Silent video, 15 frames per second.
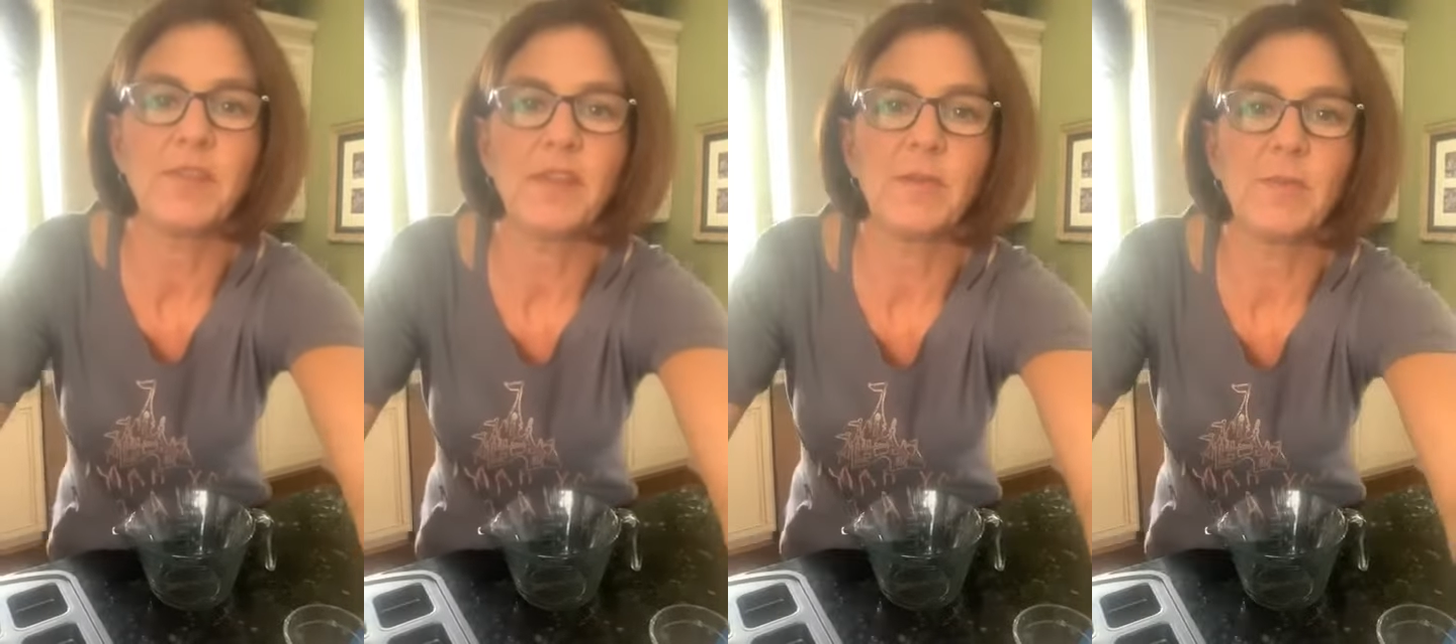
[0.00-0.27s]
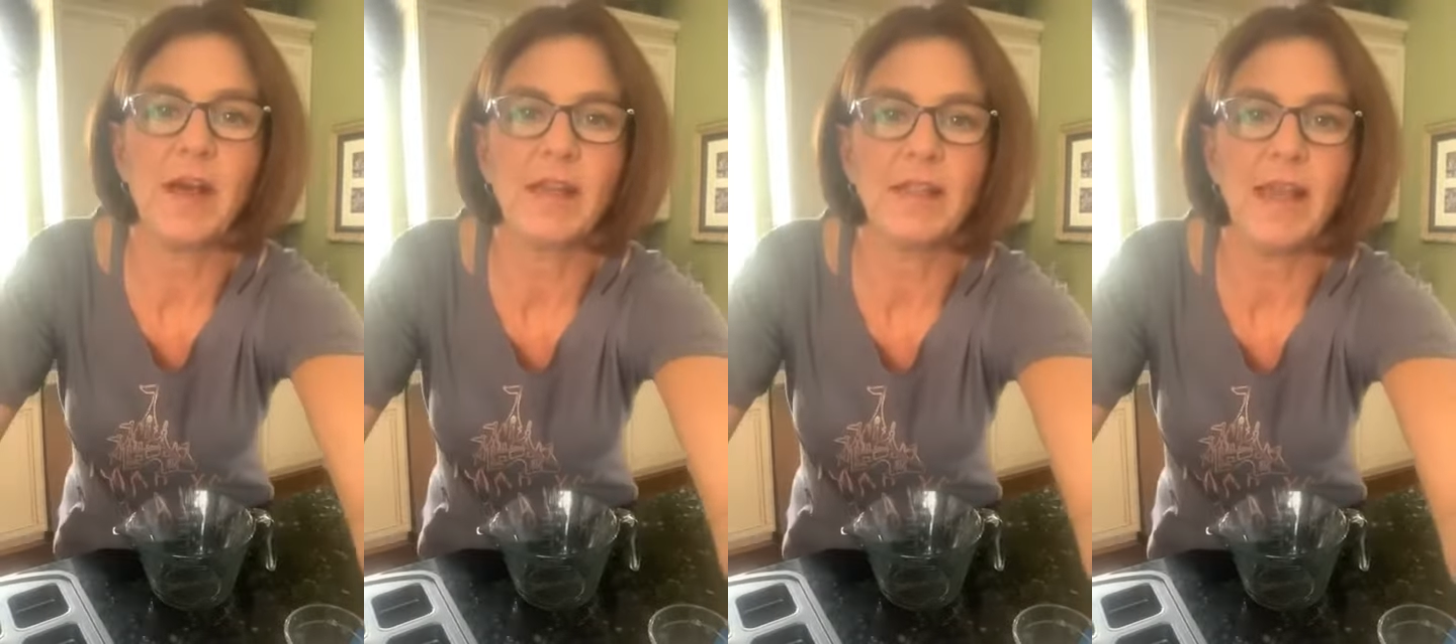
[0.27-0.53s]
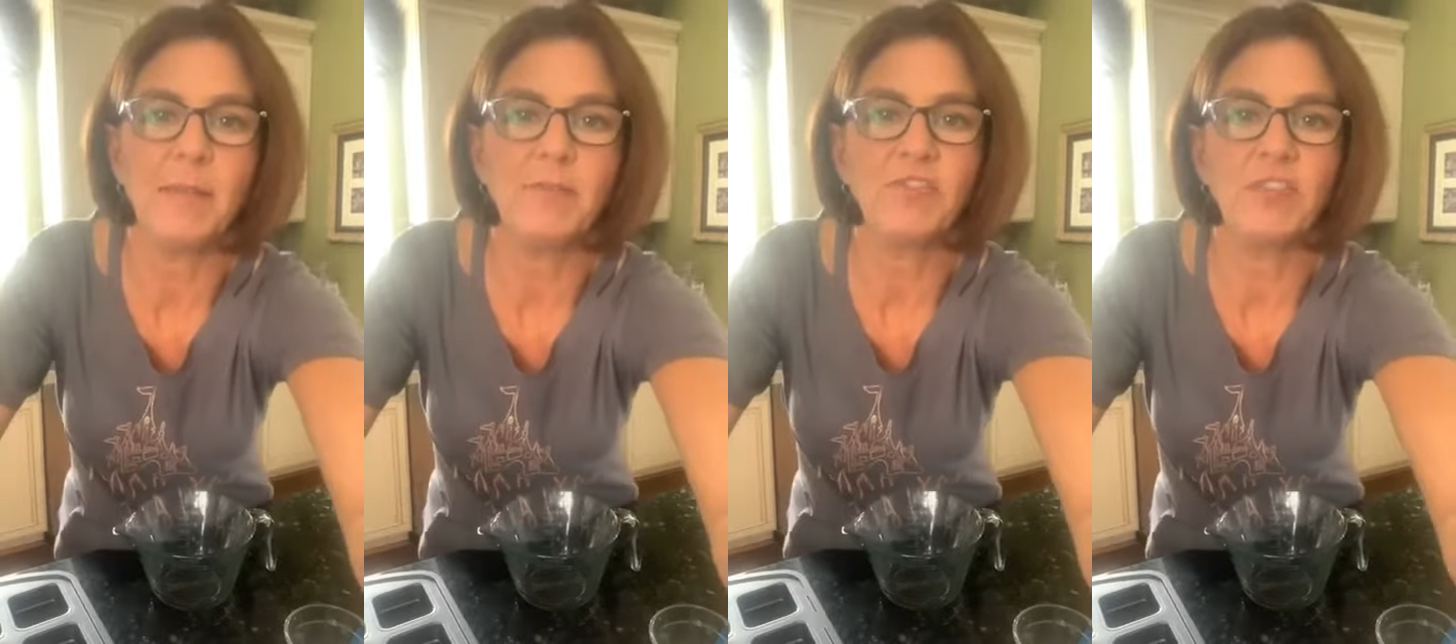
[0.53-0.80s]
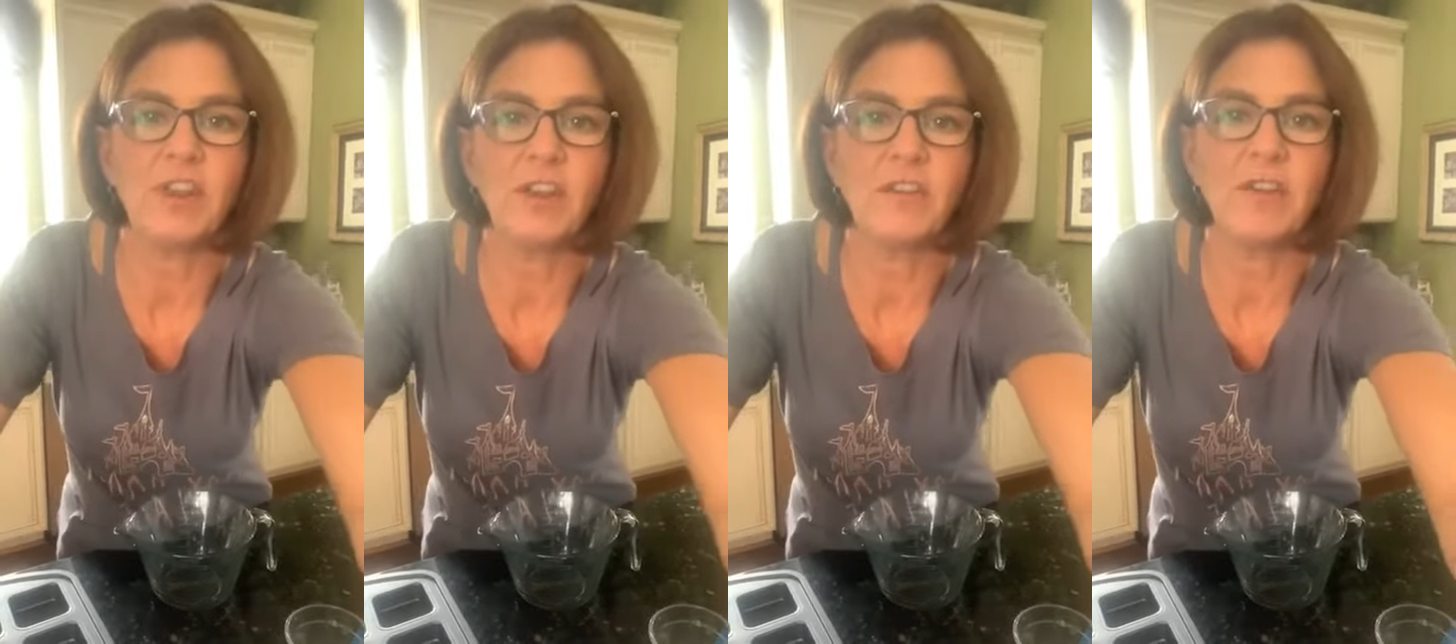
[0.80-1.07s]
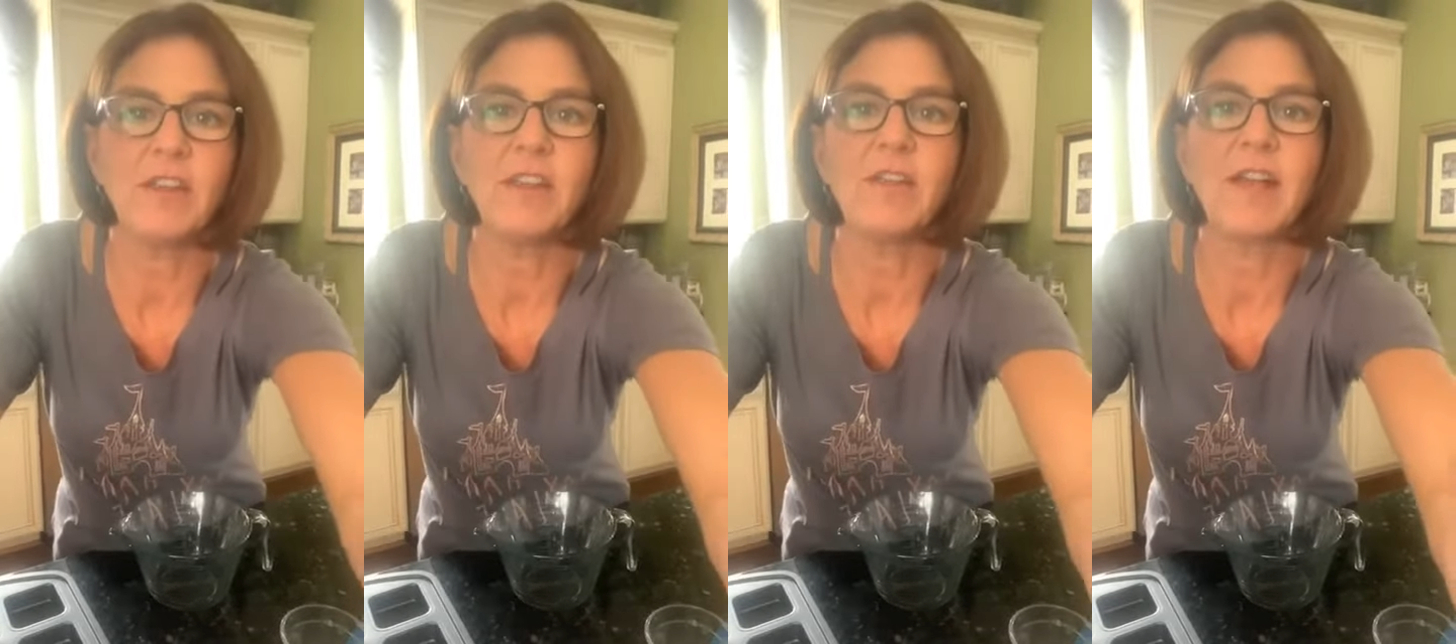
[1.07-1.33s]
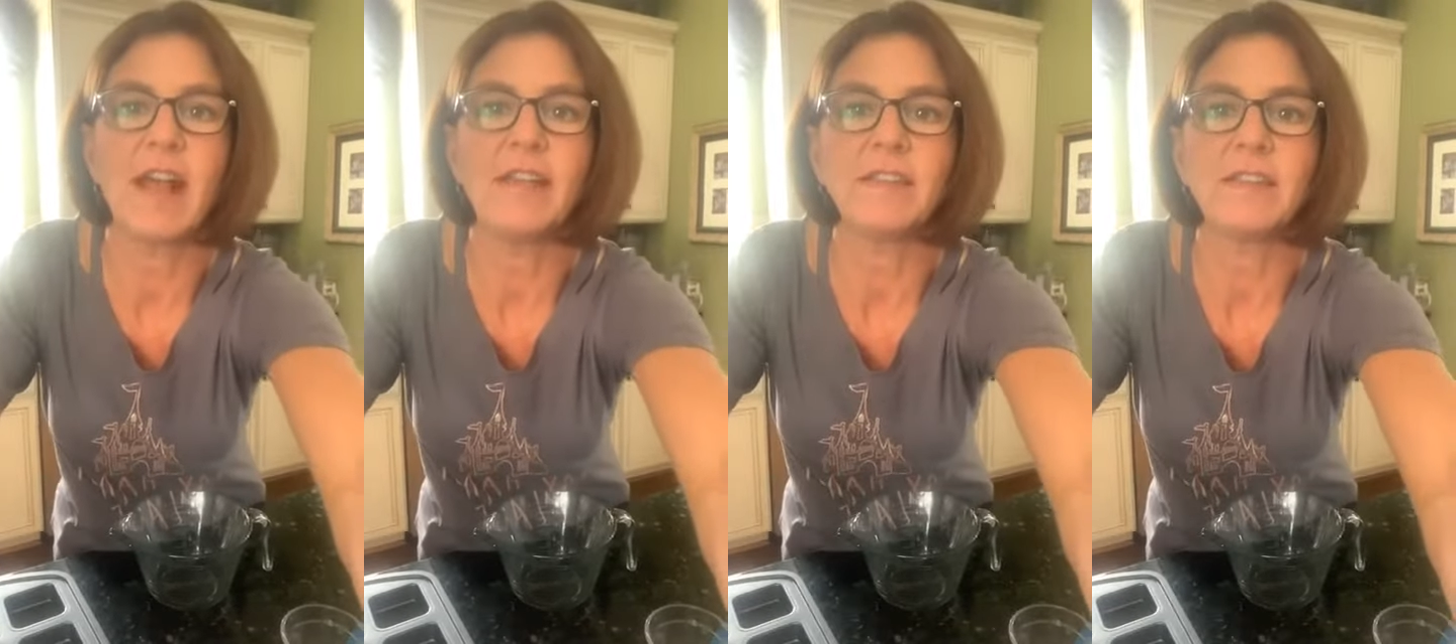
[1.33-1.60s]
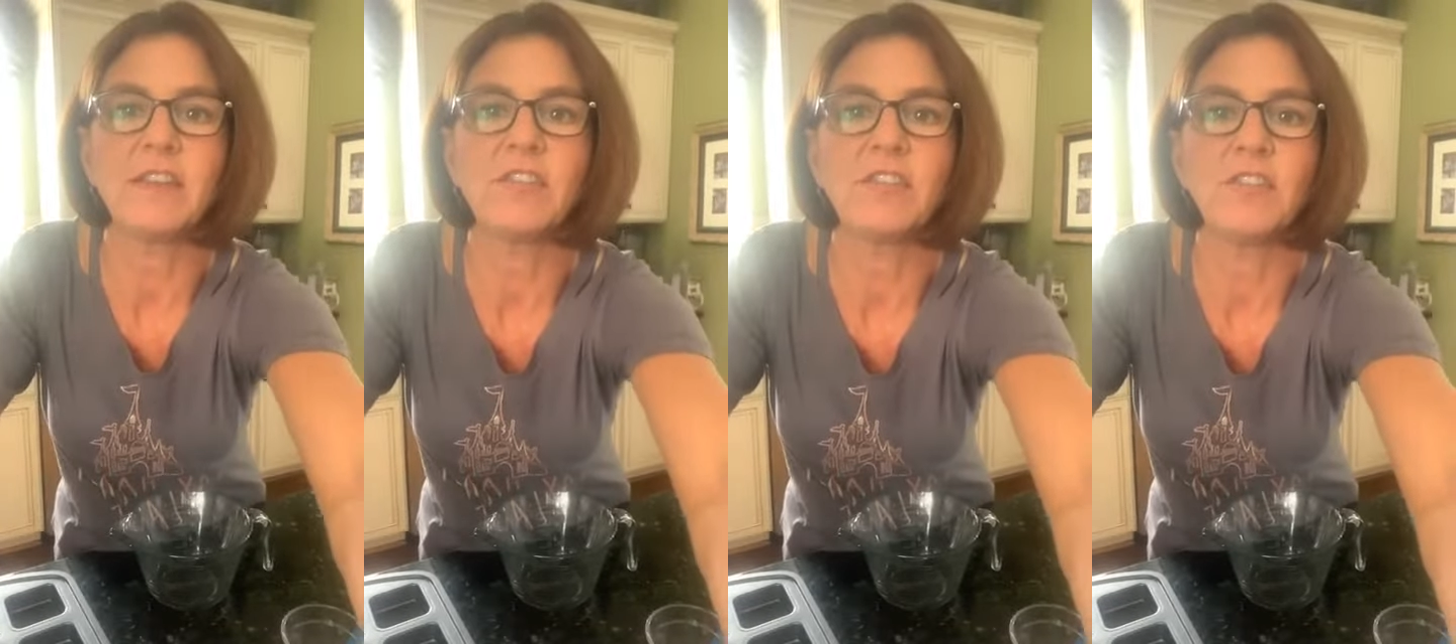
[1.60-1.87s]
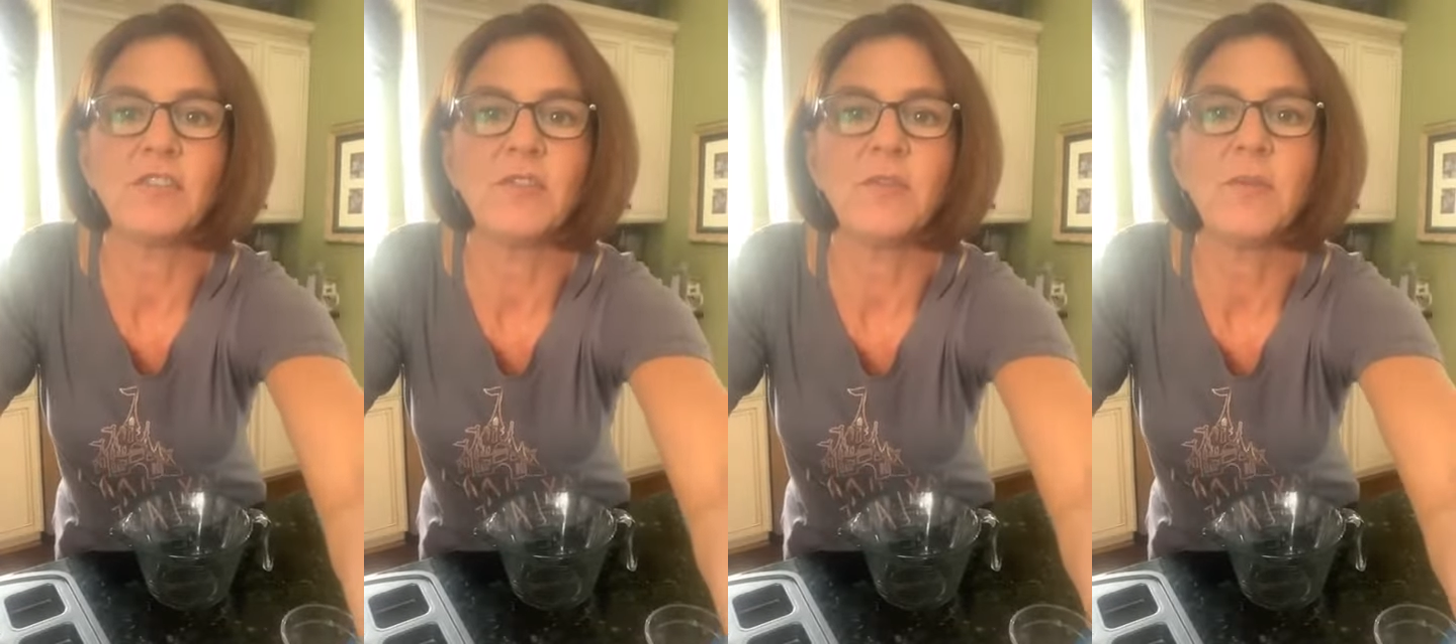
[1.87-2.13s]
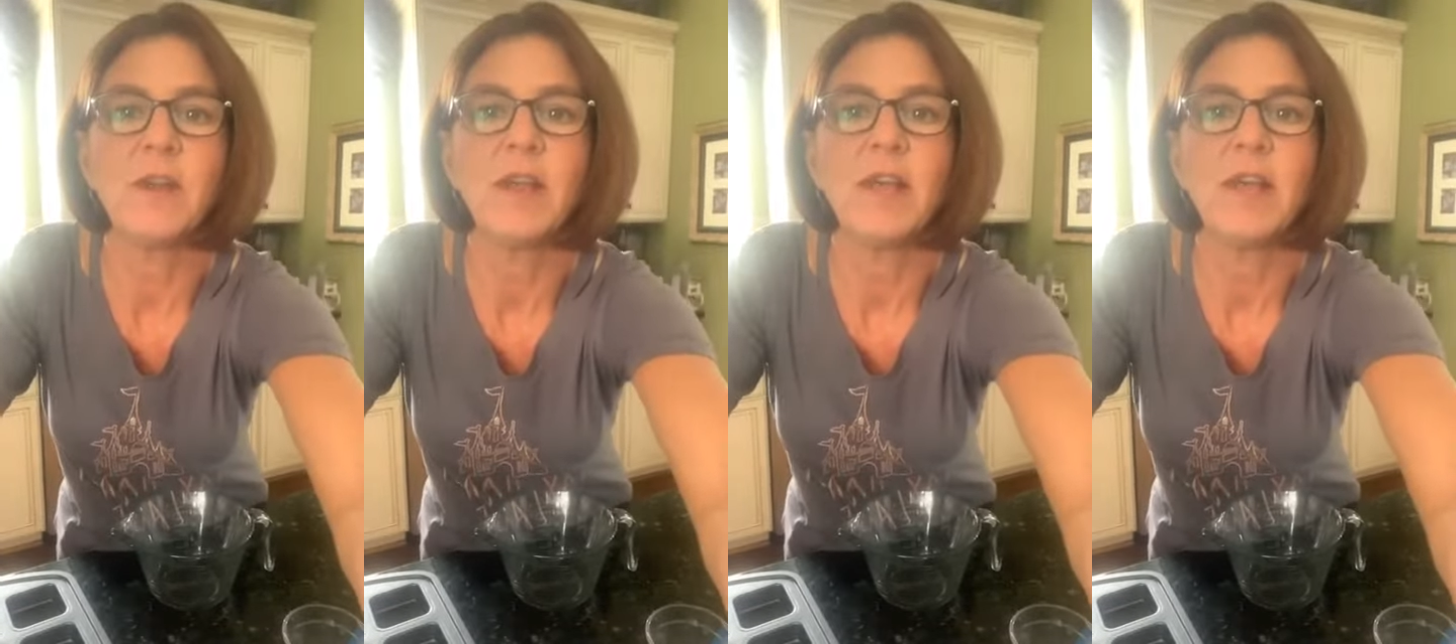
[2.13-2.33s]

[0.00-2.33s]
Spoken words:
and while I'm sharing, you guys can do